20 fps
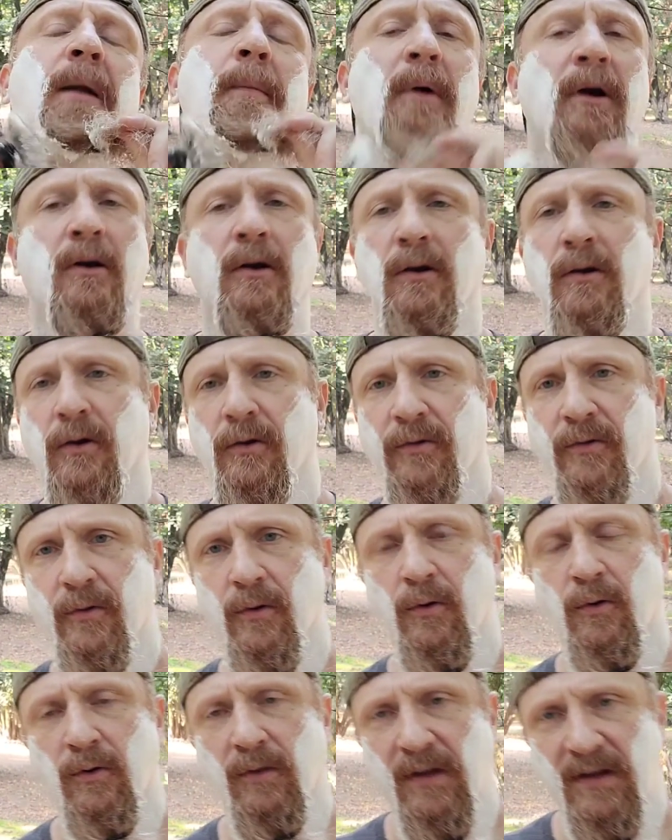I'm not going to go through
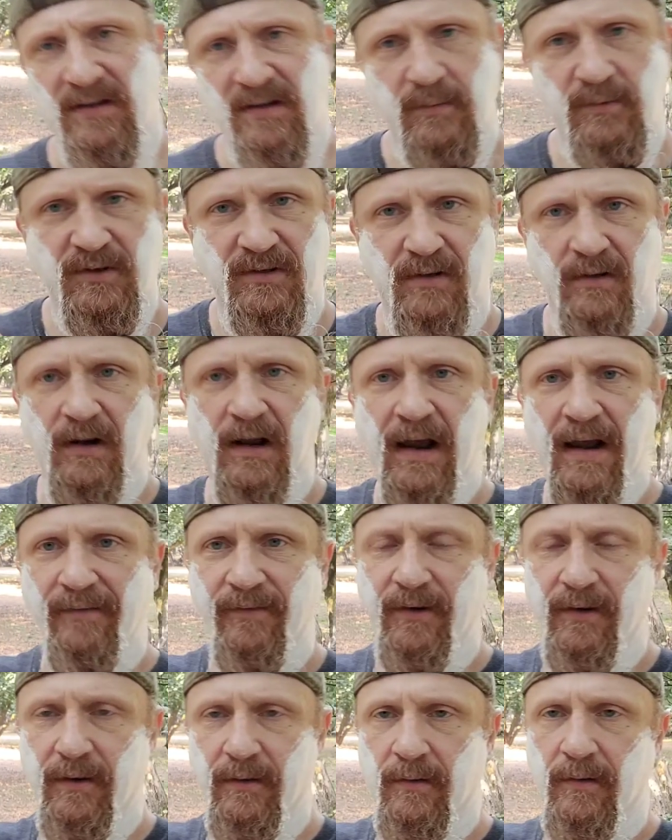the whole list, I'm just going to
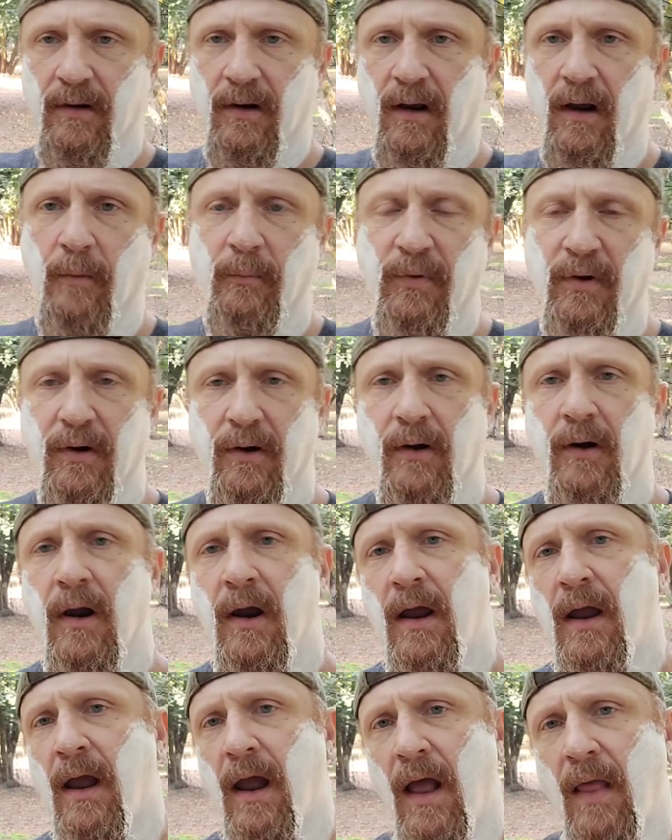have it up here,
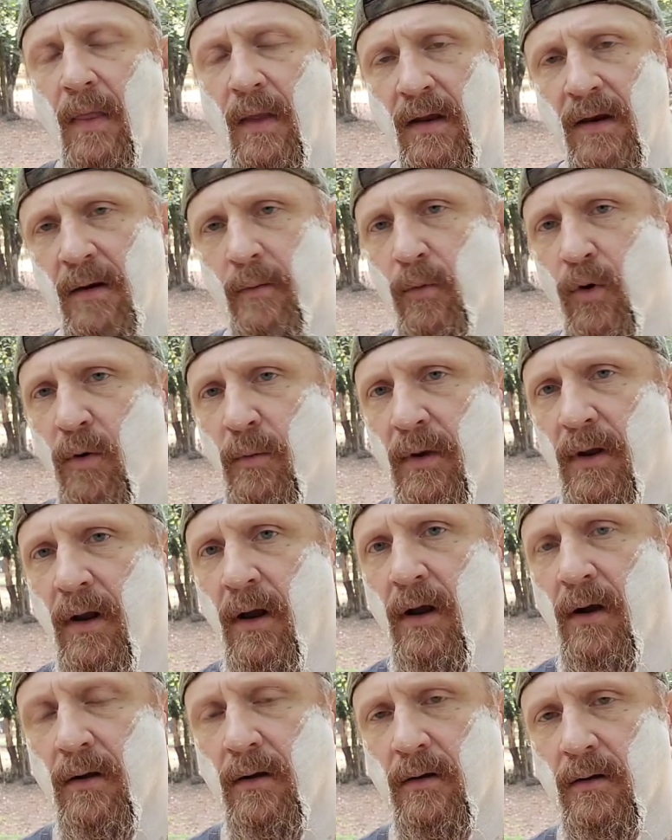and then in a moment
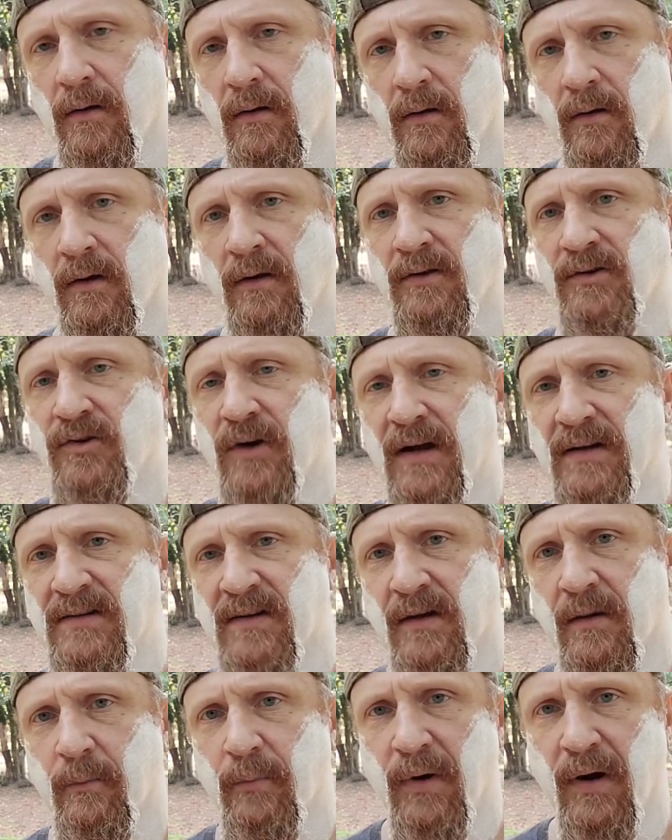I'll contrast
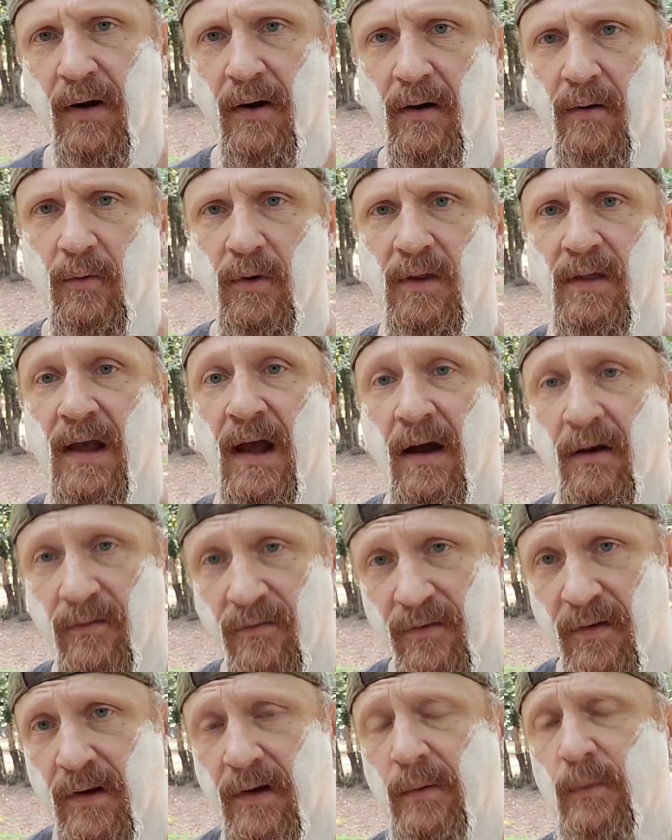and compare with
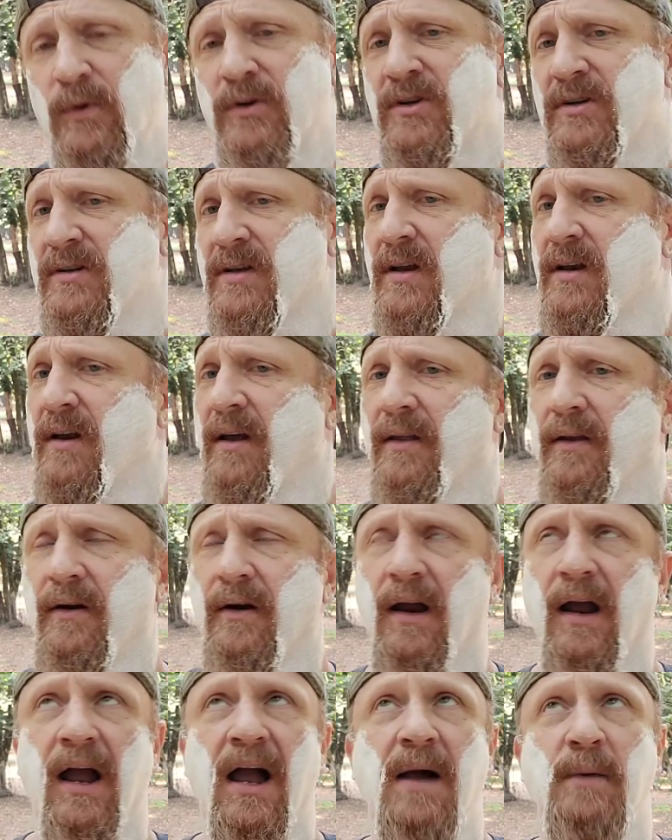Alfin, which is
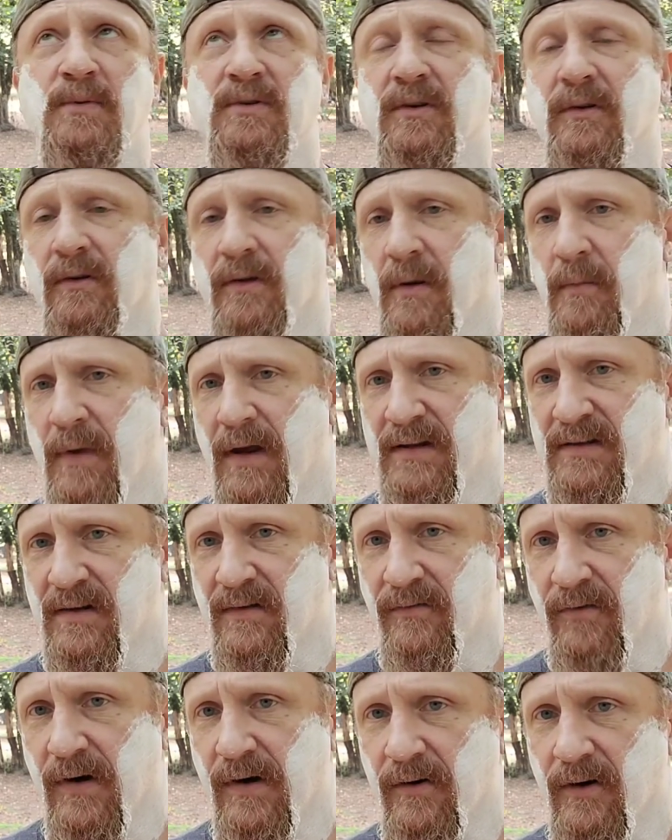another absolutely
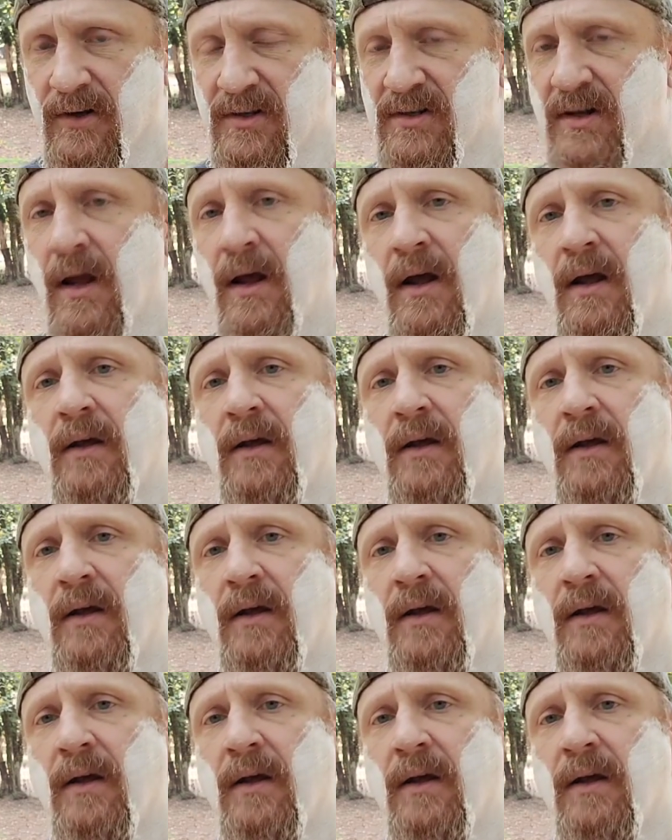amazing fragrance,